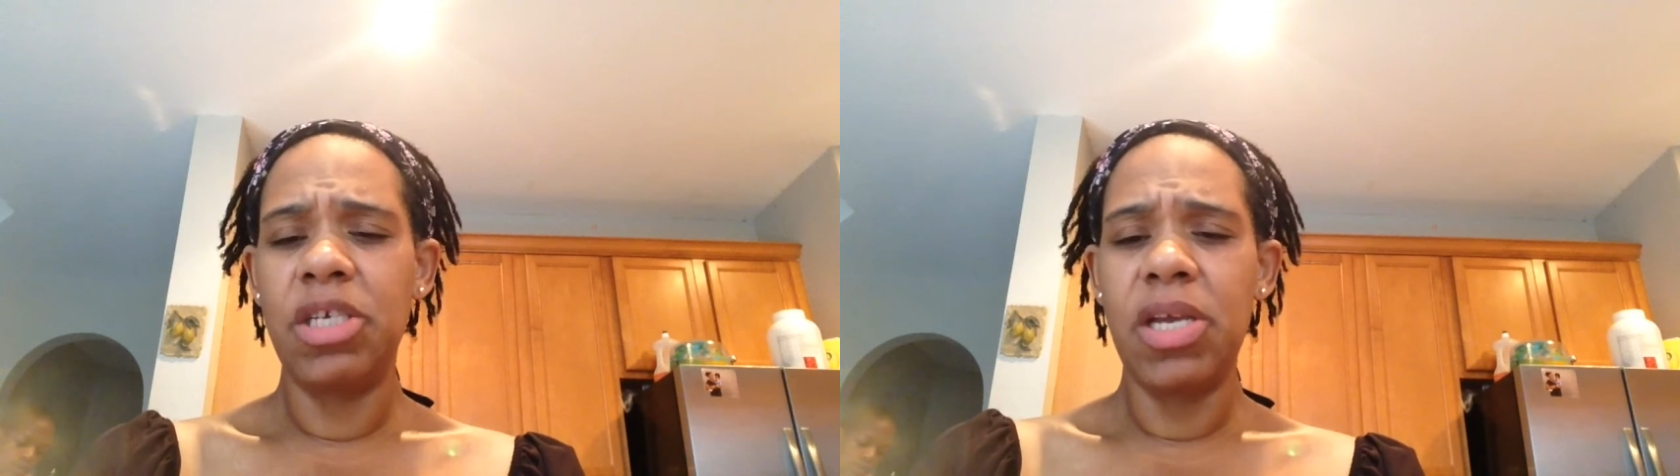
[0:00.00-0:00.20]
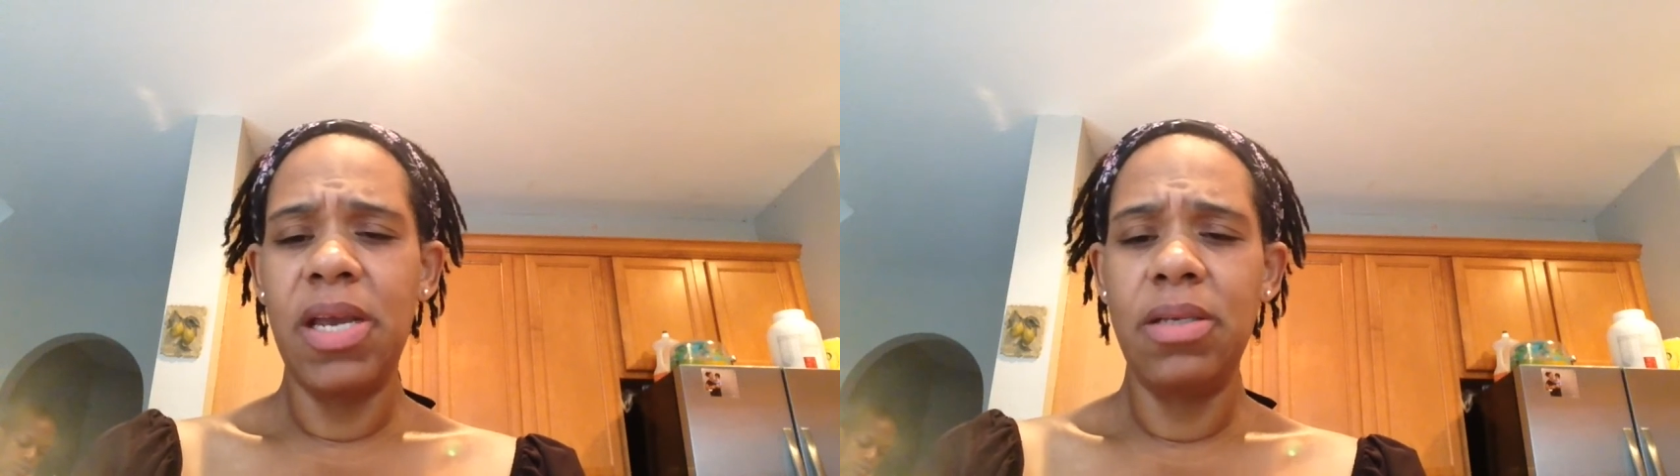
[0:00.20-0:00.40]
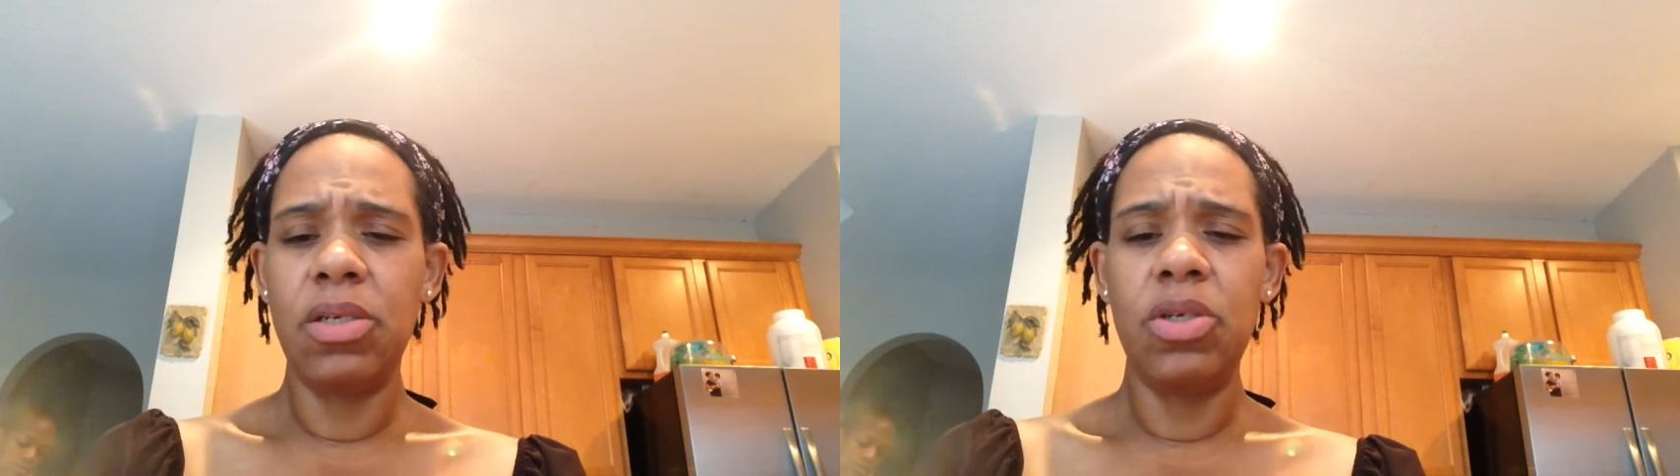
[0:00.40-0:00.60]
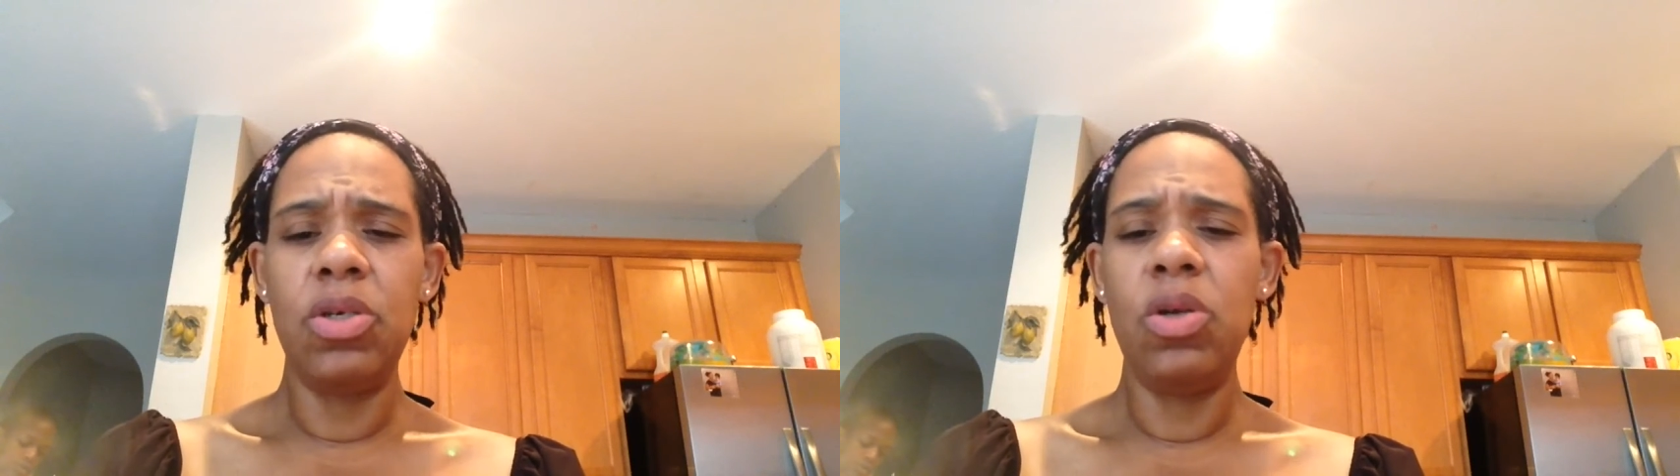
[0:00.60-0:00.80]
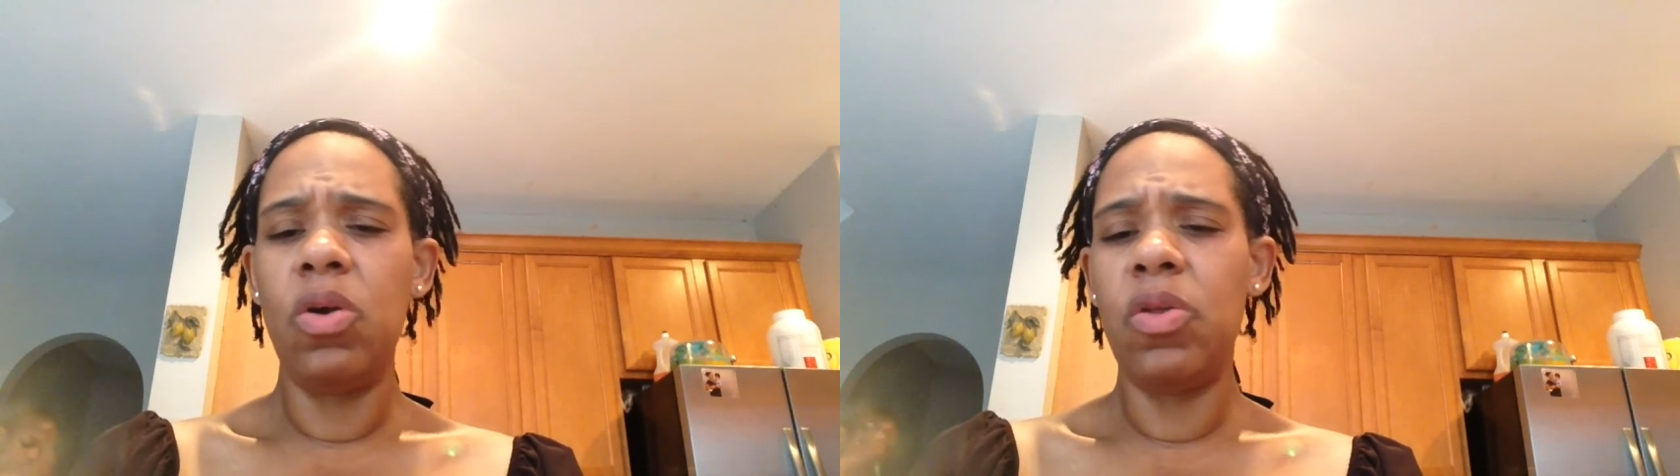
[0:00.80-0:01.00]
change,
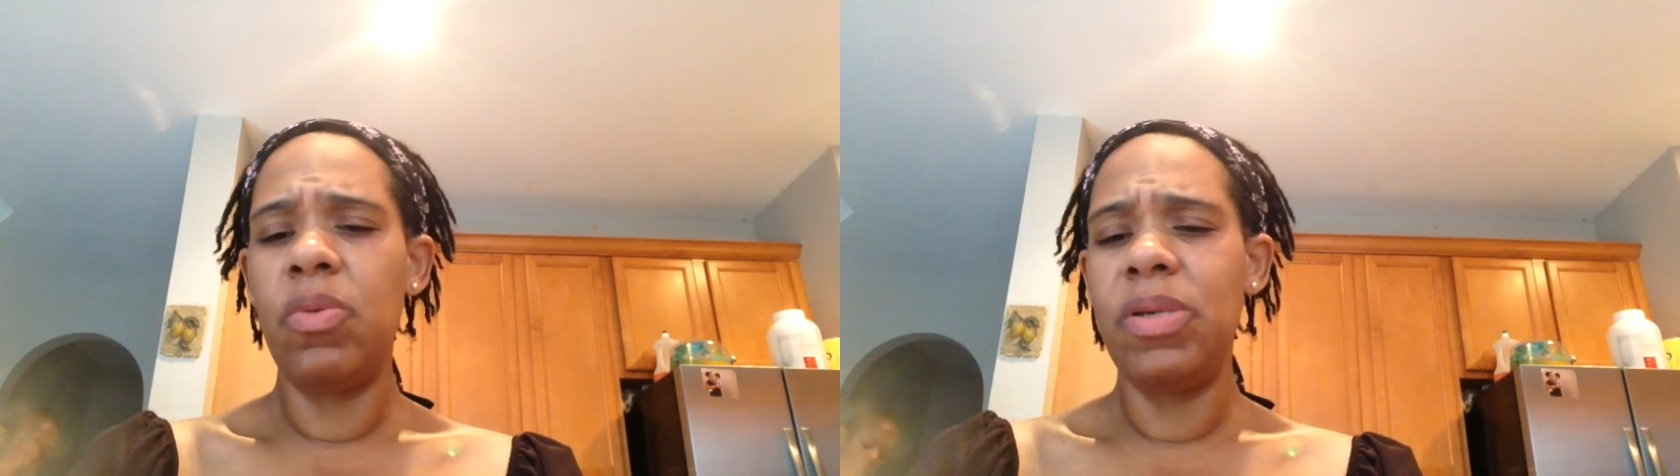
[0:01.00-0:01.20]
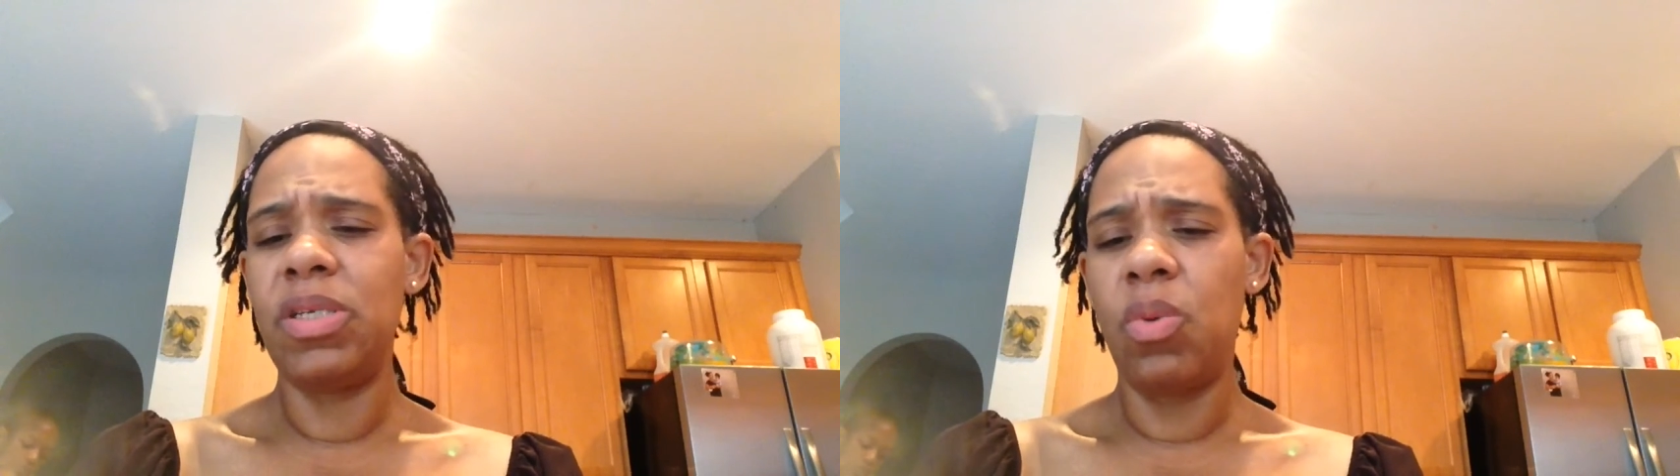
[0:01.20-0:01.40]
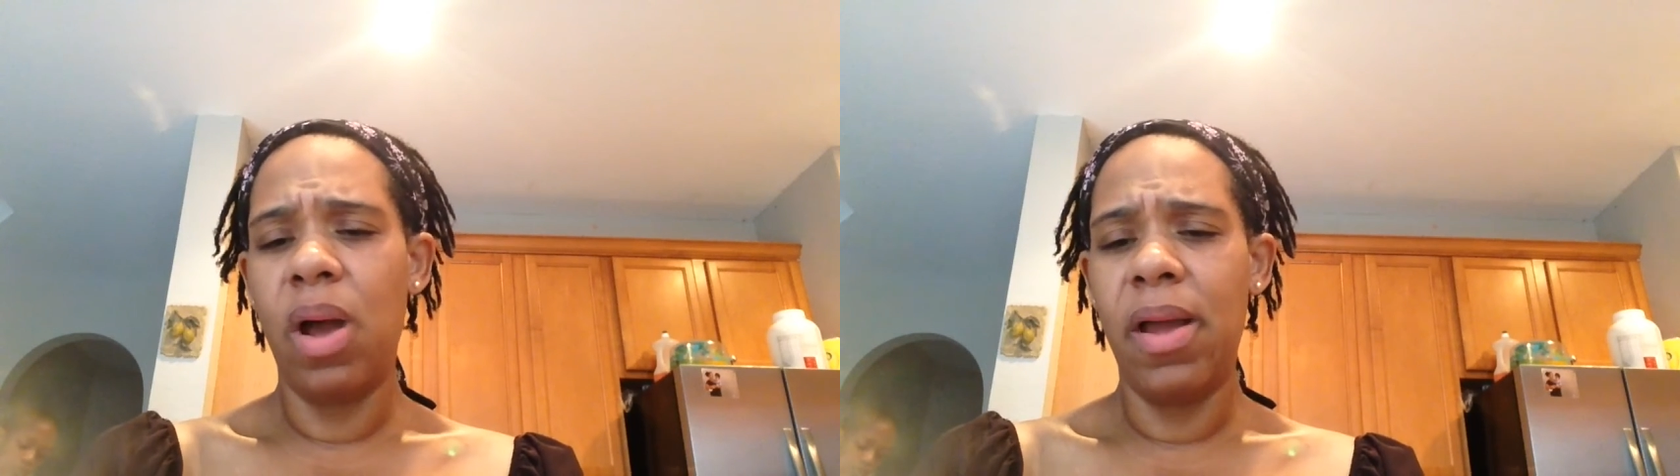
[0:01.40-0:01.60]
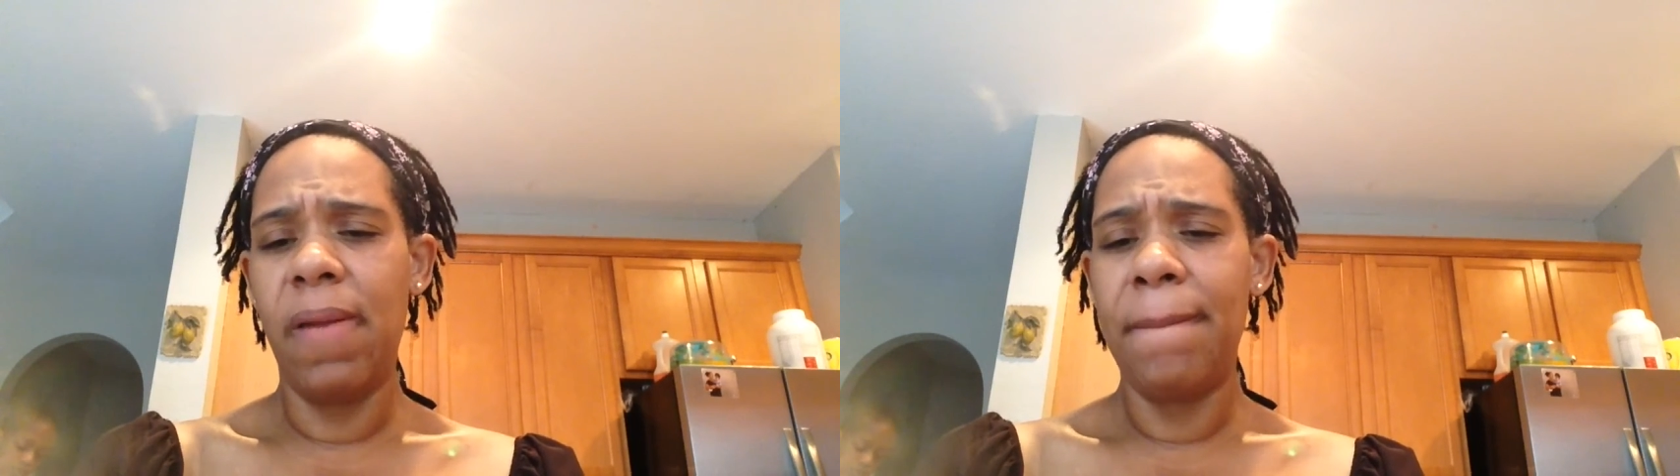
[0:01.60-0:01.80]
you know the reason why.